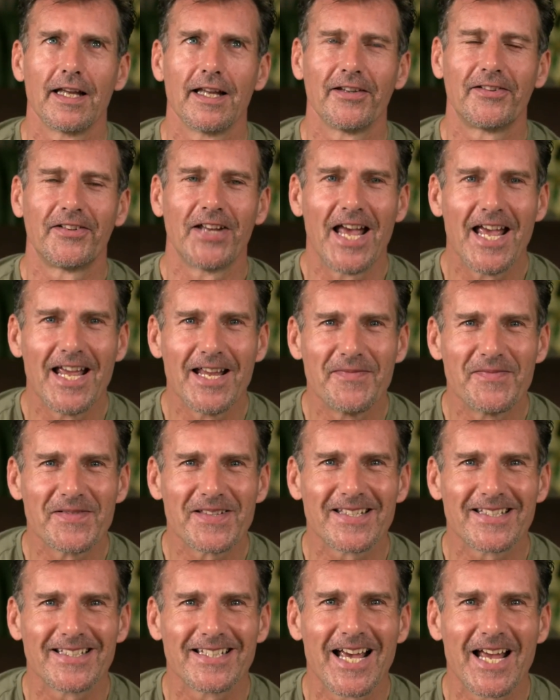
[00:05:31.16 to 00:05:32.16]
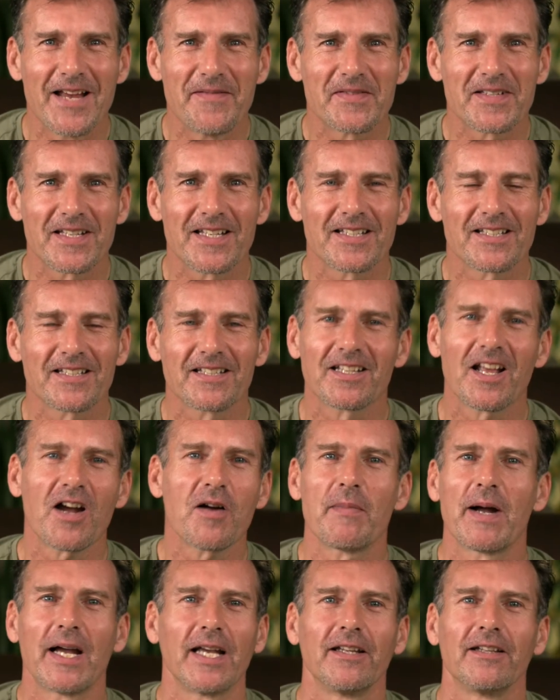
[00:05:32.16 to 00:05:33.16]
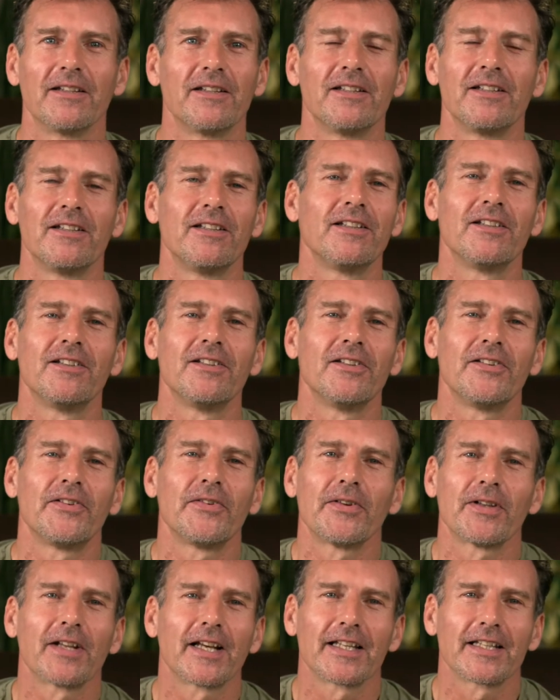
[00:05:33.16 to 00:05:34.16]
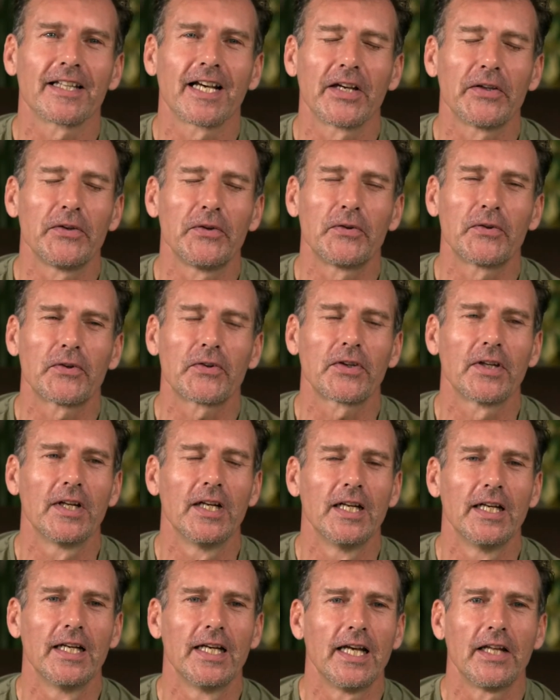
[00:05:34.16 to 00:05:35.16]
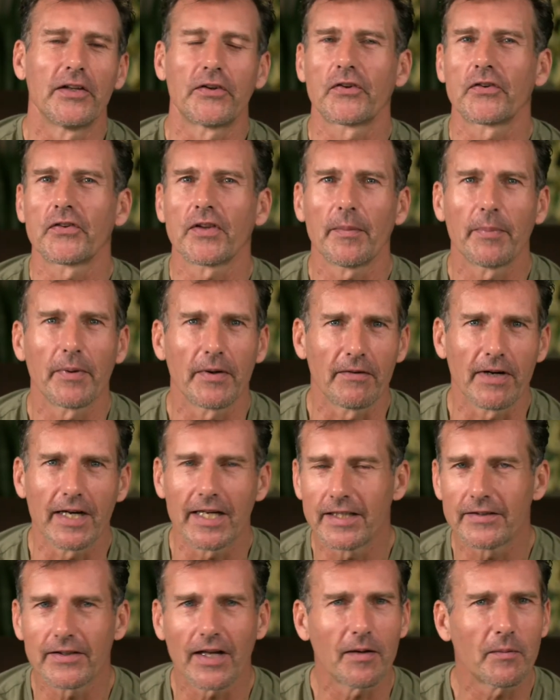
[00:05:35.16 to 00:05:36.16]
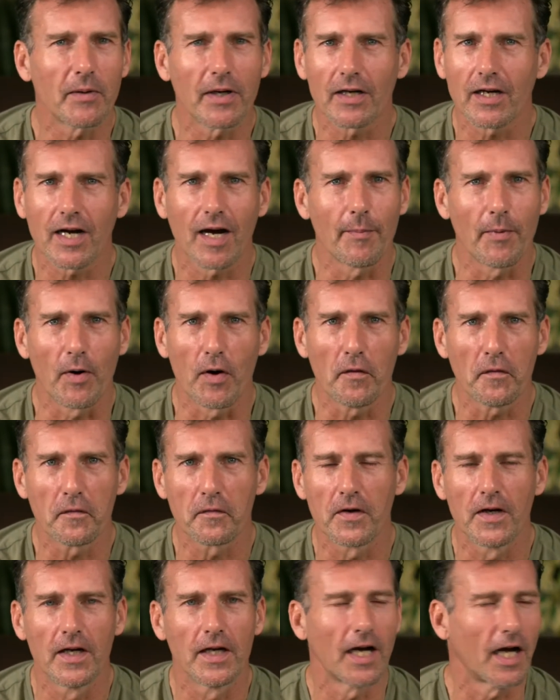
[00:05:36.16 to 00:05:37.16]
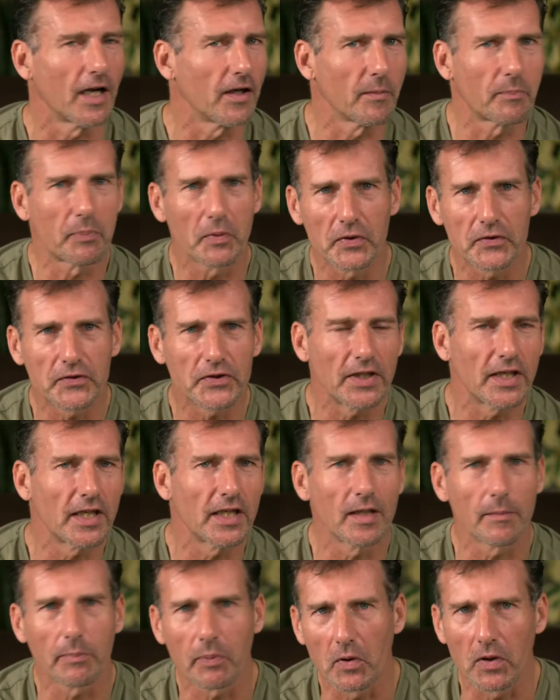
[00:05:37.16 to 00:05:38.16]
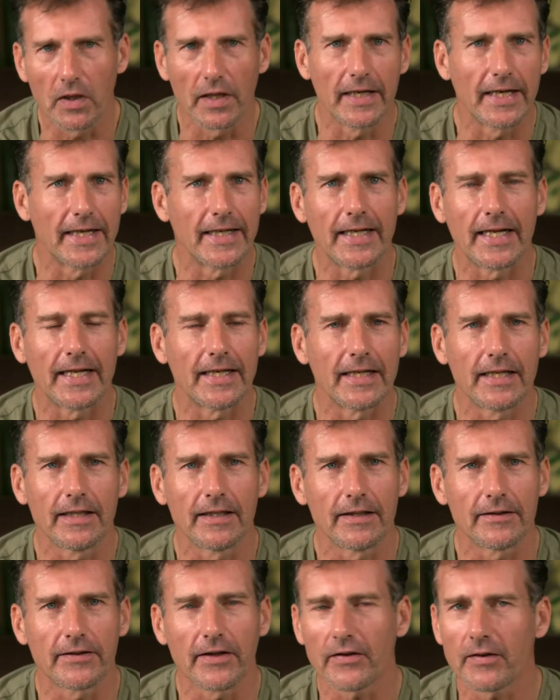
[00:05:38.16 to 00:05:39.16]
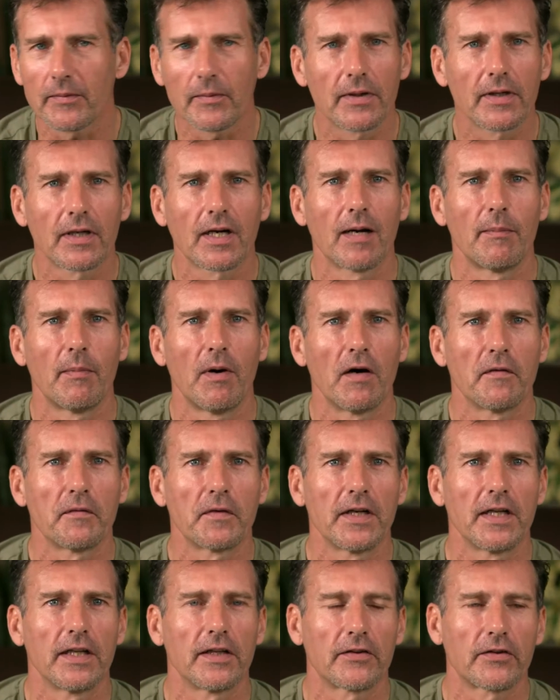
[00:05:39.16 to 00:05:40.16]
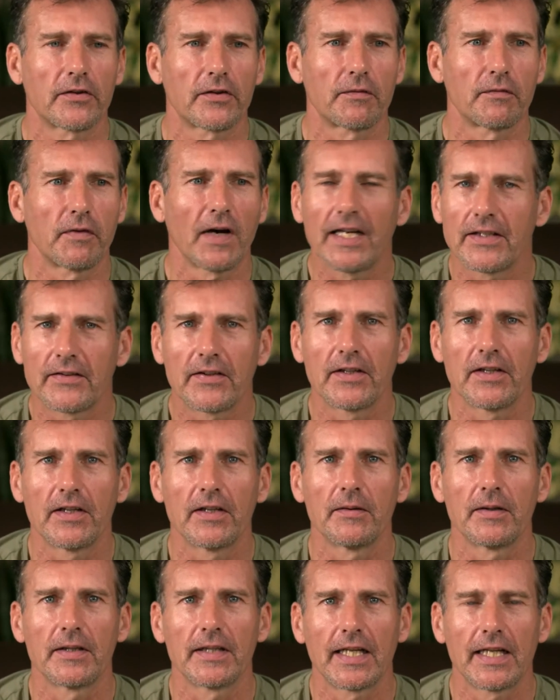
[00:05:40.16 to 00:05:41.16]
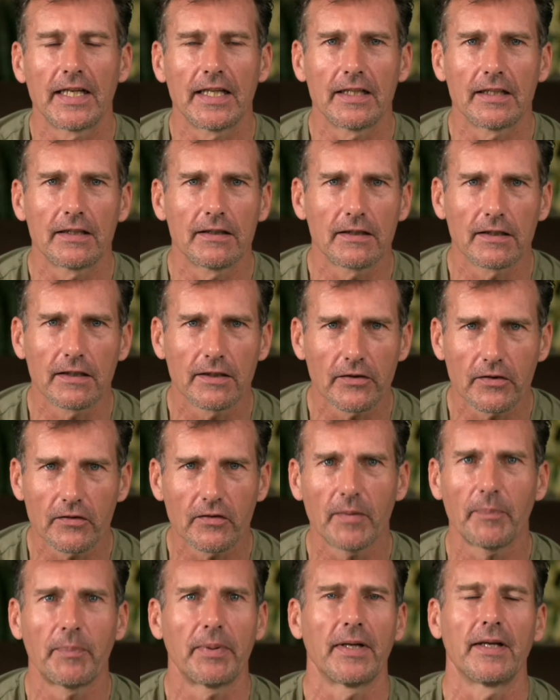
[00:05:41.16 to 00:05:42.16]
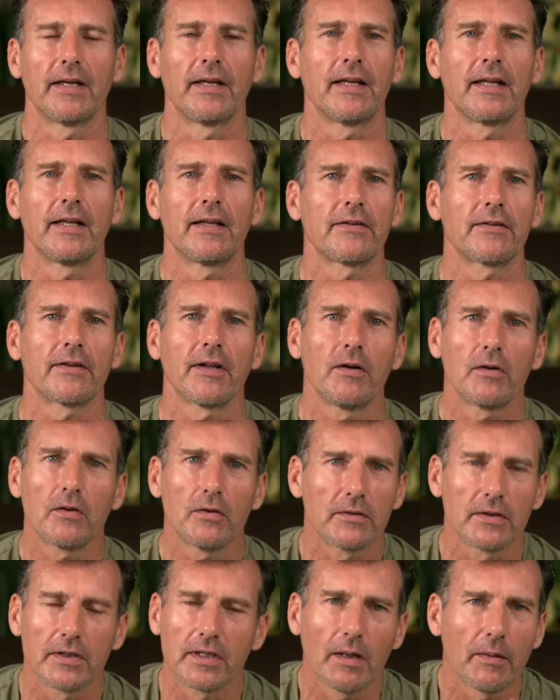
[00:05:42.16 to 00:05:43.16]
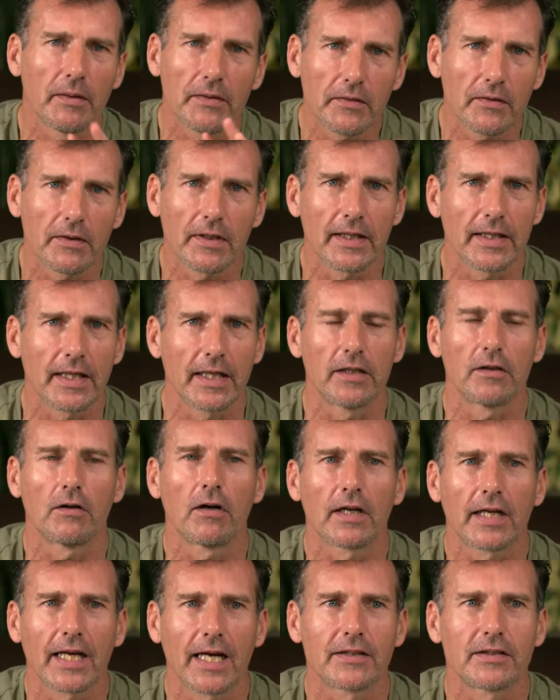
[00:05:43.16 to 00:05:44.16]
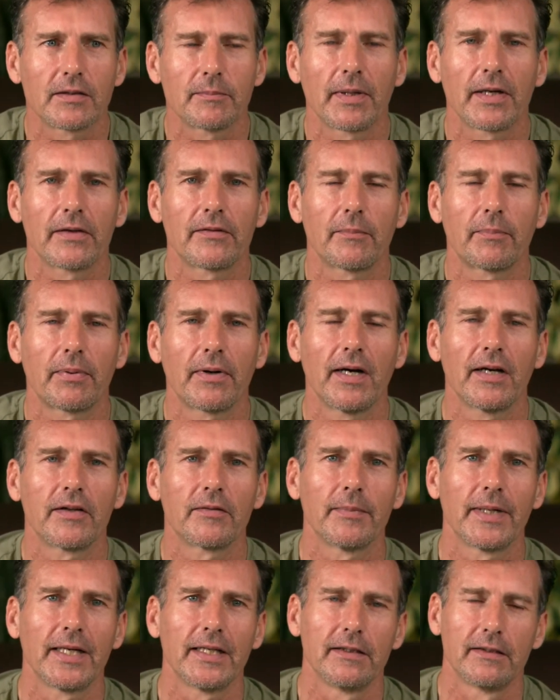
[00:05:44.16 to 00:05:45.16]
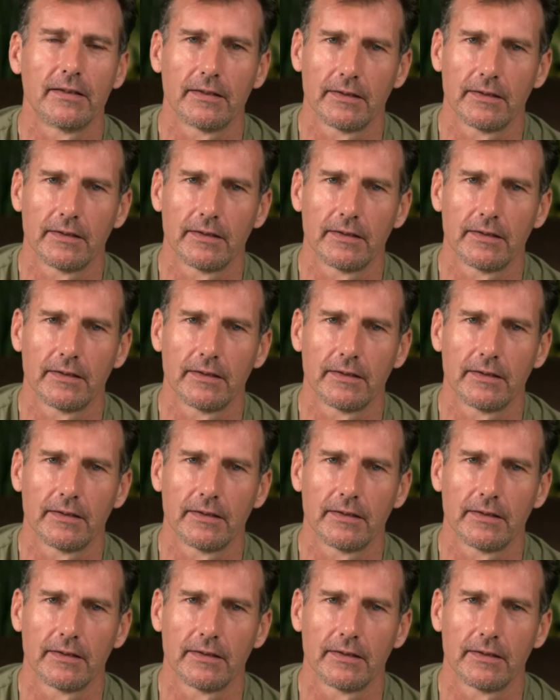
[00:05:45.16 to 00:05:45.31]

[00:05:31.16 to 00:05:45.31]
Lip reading: James says, no, mate, you do it like that. It's stubborn, right? It doesn't want to come off. And you're pushing and you're pulling and it doesn't want to come off and it's fighting you, and then you're going to strip it. It's no good. You don't want to do it like that. You've got to catch it by surprise, mate.